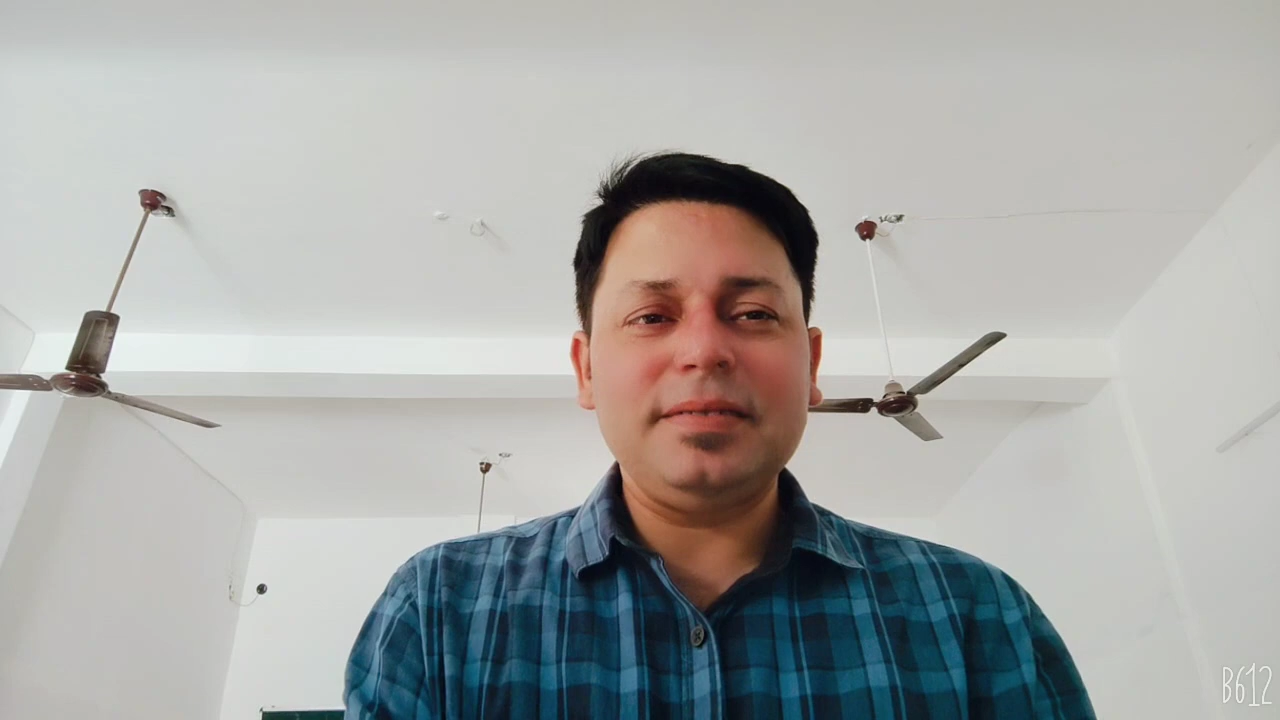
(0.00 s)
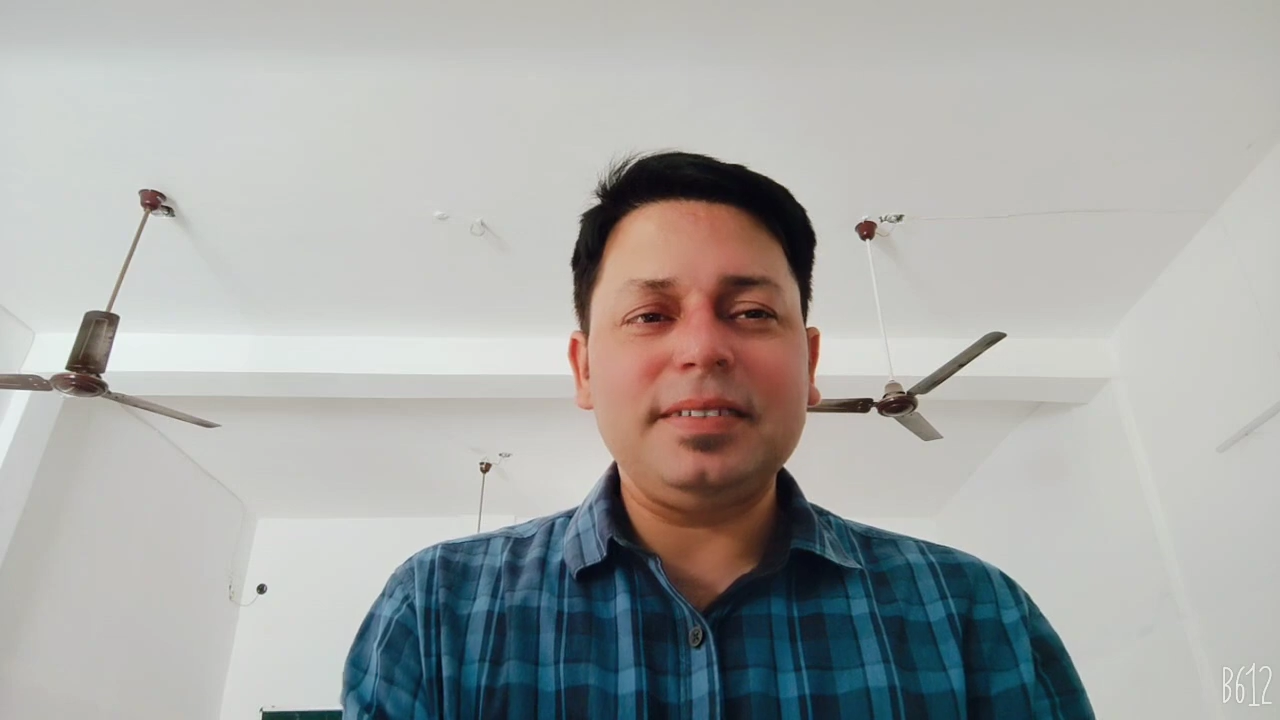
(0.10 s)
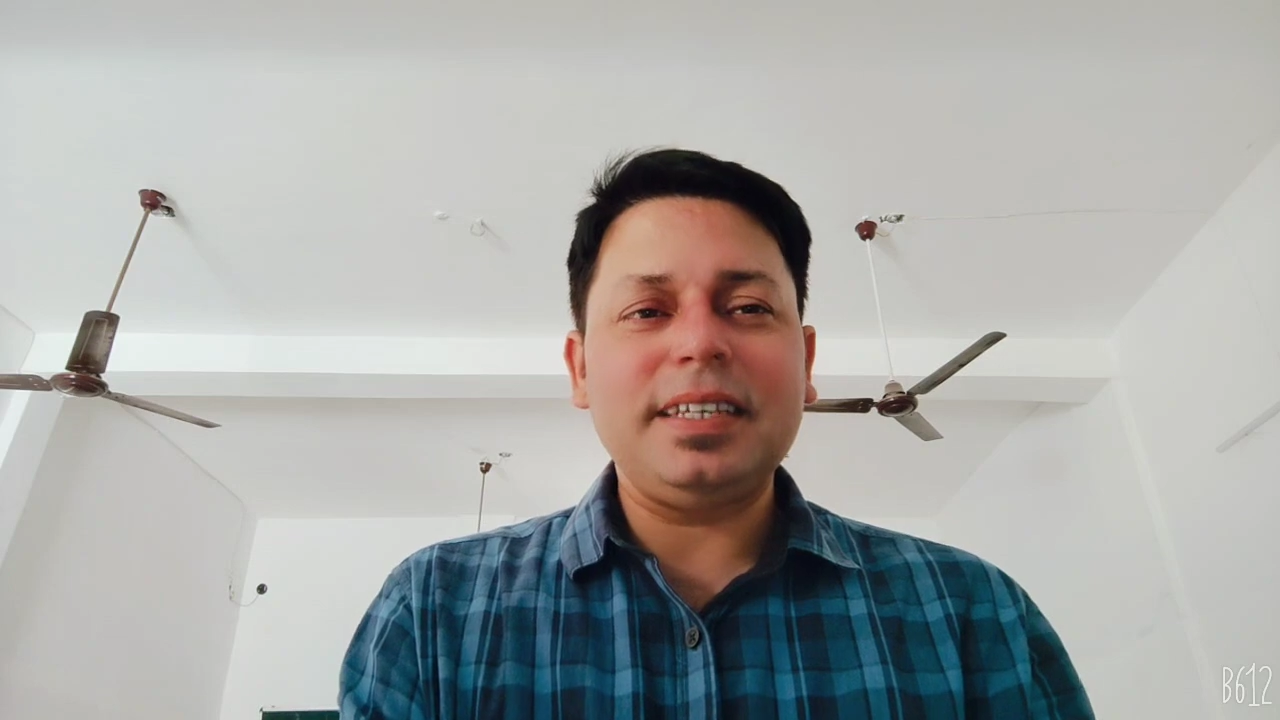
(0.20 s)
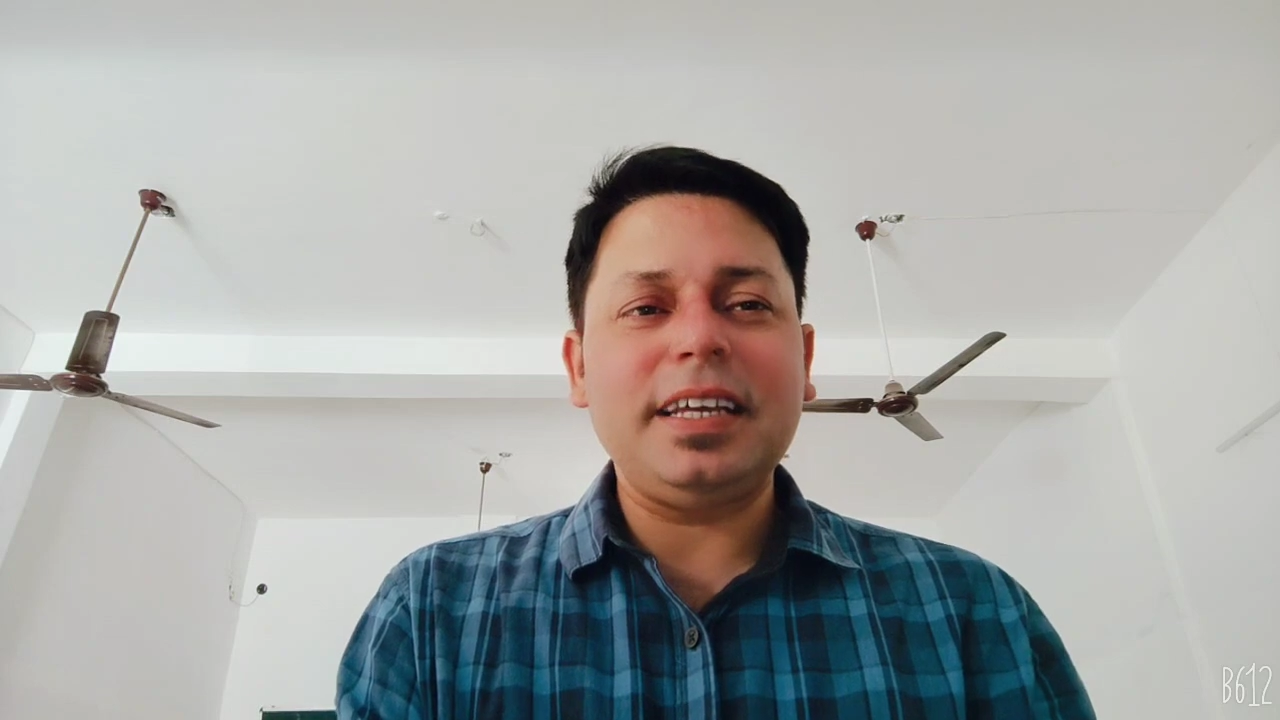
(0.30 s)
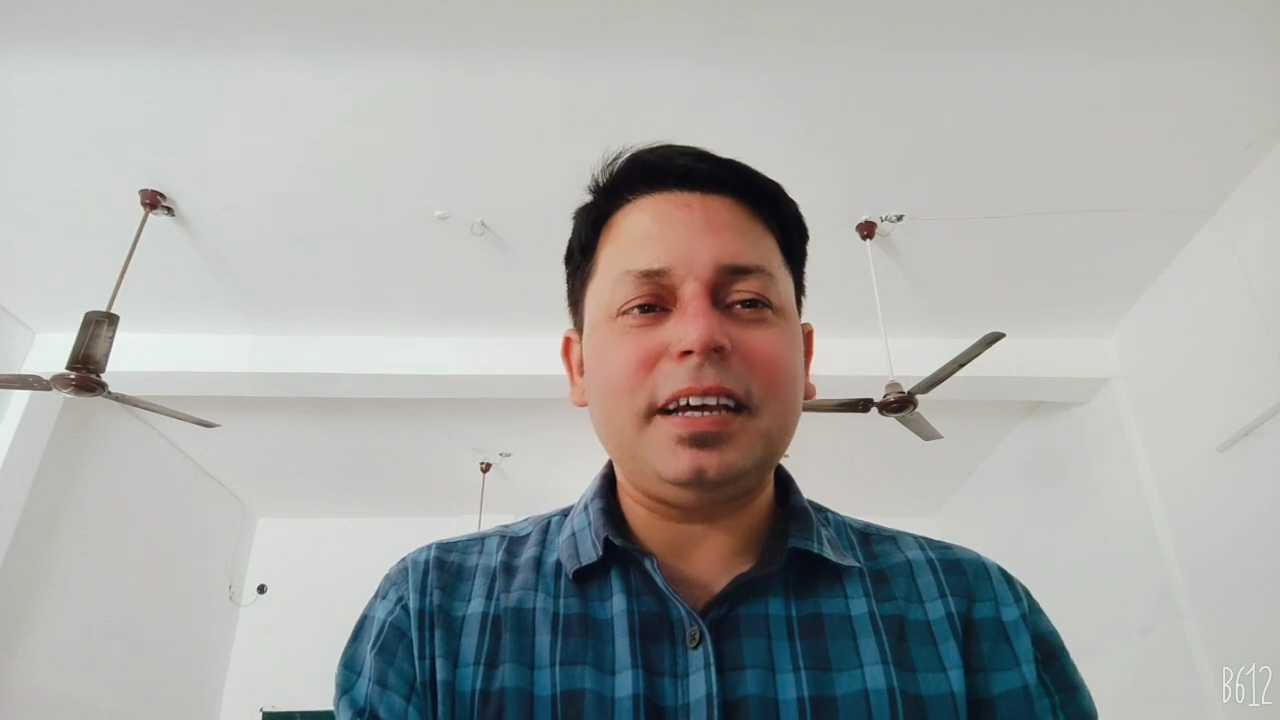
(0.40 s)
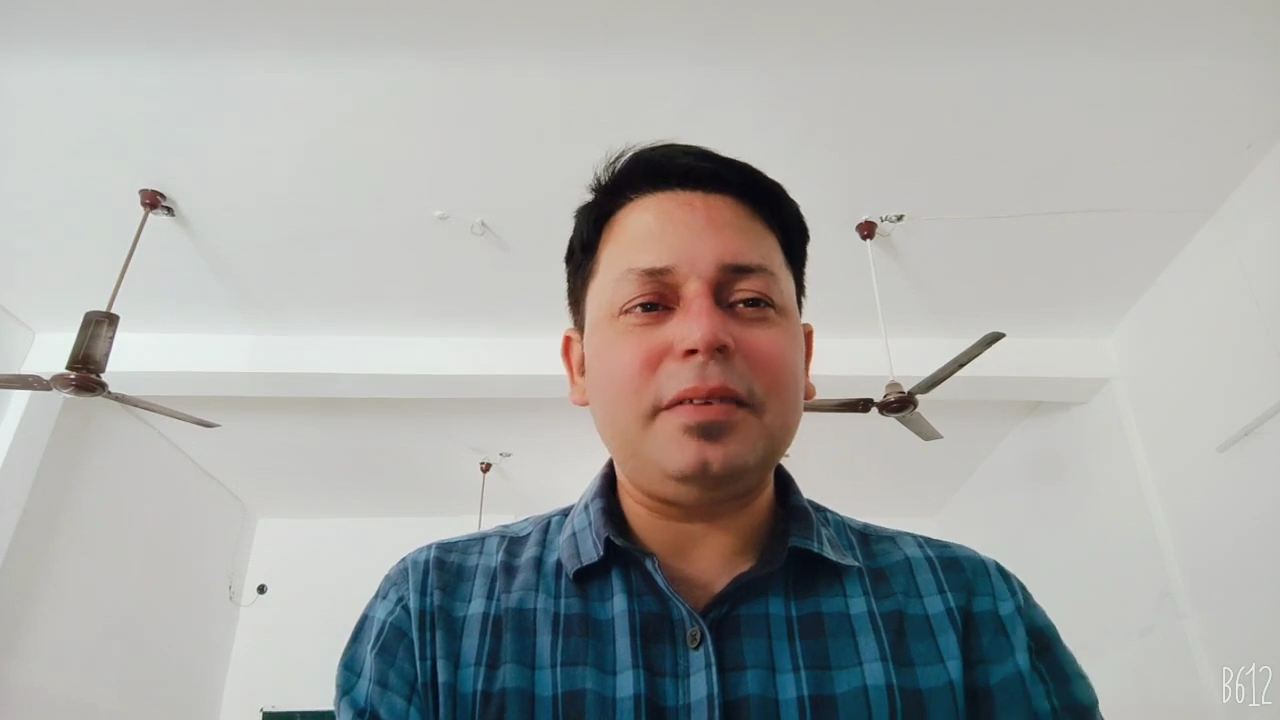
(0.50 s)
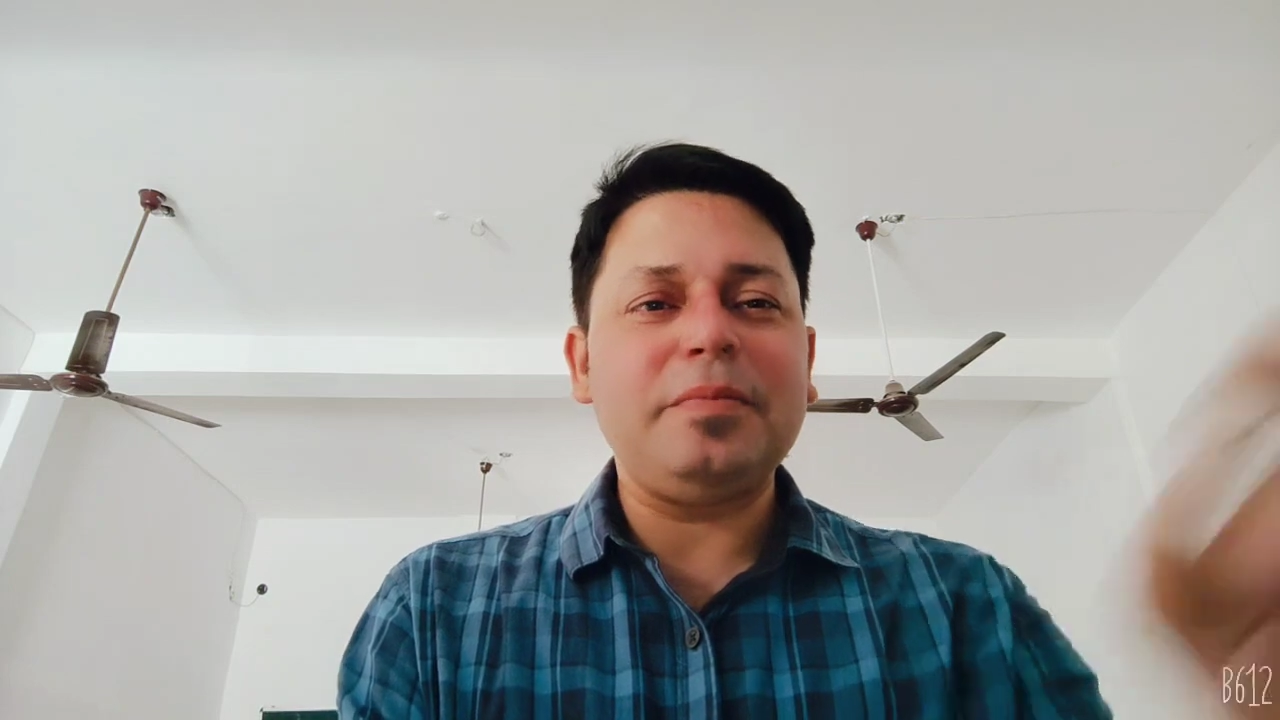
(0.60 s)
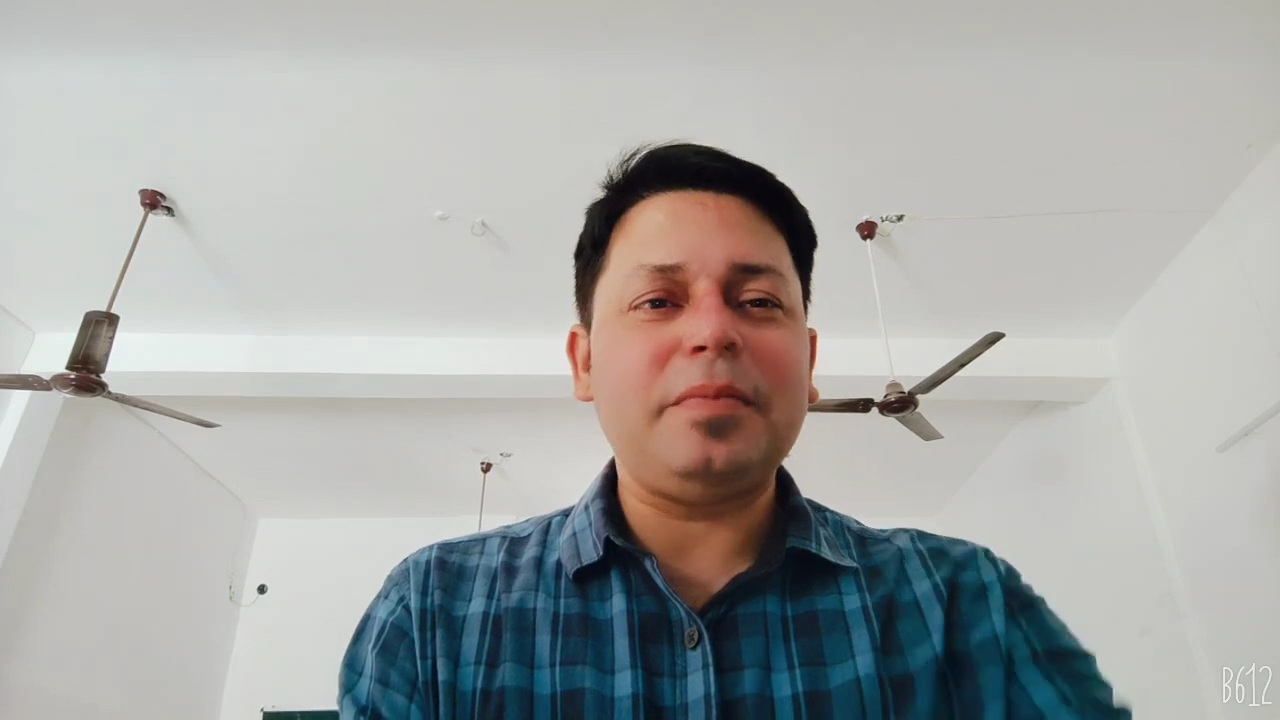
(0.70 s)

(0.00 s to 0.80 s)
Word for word: See ya,